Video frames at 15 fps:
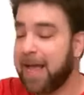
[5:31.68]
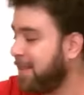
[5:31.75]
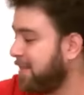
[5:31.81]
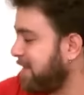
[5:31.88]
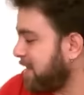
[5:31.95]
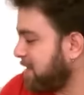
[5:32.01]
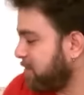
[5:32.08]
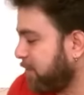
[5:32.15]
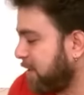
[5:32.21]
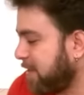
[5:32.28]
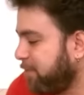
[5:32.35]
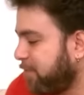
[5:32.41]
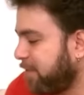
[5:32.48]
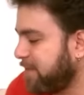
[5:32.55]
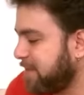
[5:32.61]
And that's what
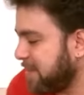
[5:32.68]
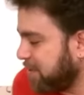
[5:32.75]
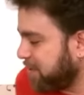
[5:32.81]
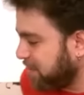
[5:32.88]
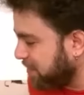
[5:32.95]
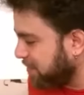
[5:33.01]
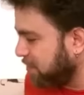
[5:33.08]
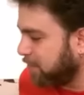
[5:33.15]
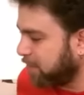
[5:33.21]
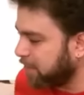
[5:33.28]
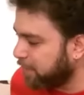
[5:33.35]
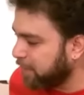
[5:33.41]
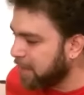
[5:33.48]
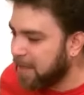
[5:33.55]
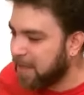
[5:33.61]
improvisation, go,
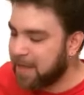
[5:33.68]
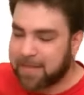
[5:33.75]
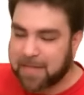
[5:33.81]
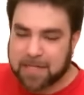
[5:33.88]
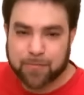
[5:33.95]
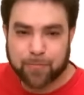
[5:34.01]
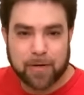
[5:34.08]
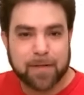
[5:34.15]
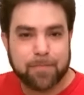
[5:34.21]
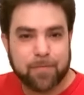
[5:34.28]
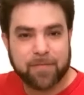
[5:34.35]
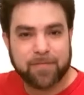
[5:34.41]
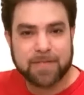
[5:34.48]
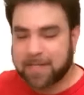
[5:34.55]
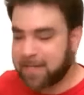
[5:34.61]
go. And that's what
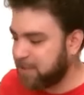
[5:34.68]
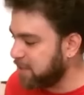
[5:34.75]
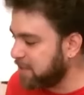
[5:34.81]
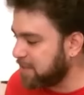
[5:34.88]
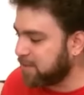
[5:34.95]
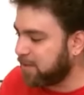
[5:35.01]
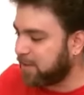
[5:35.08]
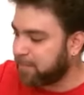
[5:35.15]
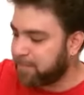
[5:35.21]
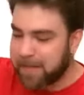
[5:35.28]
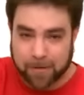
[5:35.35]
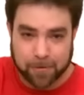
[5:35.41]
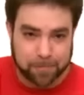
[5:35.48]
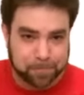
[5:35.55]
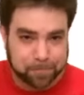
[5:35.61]
improvisation is all
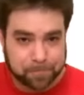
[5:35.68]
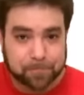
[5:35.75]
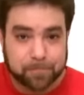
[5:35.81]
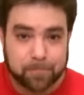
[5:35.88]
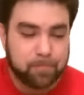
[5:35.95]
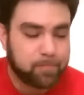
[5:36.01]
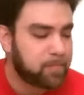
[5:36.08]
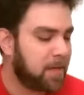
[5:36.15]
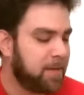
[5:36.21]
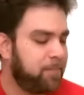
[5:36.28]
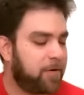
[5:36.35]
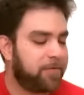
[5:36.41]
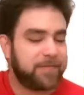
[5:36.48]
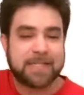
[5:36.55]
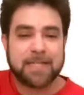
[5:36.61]
about.
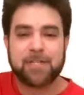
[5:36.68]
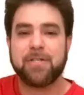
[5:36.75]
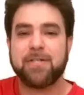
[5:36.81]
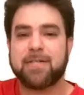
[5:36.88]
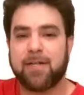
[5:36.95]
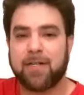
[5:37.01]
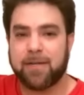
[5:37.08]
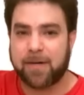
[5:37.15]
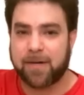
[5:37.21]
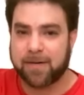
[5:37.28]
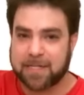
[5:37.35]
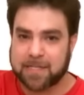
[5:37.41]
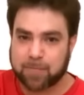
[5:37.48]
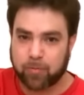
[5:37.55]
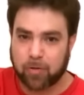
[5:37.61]
Improvisation is all about
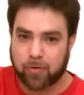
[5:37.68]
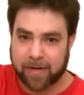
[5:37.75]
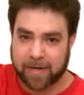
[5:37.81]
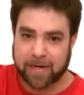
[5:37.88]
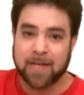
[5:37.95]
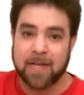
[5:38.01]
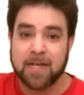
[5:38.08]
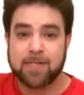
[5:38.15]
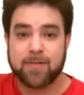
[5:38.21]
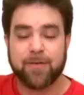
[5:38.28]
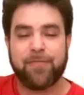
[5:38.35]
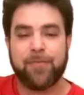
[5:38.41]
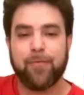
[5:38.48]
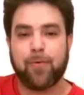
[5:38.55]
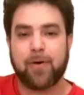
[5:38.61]
exploring. So
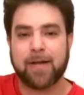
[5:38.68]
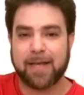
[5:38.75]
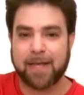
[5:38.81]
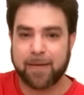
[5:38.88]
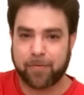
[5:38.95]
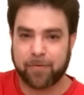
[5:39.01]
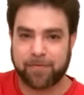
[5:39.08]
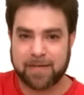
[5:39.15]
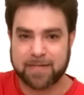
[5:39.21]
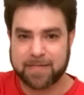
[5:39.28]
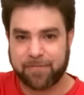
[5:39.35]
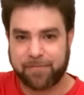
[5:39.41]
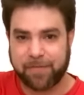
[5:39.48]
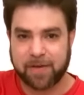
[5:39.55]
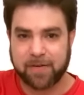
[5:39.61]
if you want to improvise in
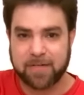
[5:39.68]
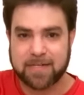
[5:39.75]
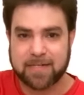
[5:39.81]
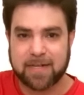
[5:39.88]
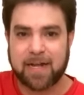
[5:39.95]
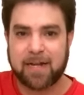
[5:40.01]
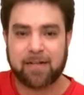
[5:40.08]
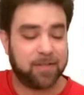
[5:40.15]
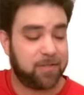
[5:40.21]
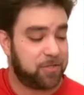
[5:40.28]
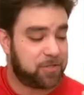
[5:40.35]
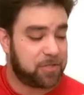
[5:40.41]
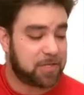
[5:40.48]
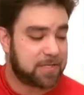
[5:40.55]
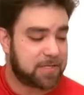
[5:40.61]
fingerstyle,
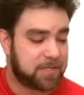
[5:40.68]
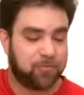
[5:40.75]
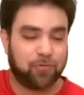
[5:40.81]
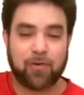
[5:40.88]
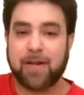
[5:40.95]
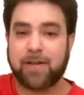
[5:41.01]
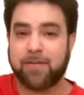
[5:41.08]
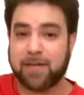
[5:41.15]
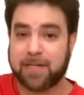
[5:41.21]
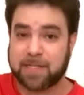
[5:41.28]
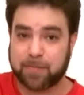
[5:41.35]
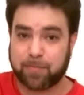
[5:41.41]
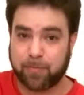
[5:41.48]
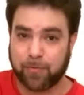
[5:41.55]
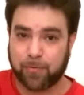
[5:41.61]
just try to
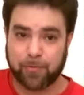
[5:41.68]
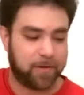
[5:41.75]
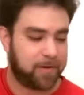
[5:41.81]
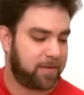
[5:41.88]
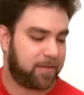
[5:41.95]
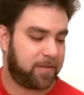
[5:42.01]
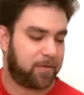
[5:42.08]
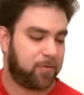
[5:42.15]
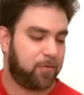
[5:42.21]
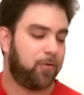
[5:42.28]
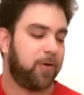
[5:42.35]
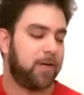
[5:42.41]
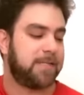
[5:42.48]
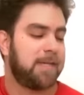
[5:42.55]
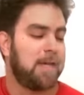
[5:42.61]
explore the
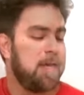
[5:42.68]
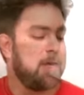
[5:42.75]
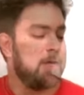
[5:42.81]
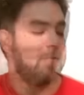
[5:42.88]
chords.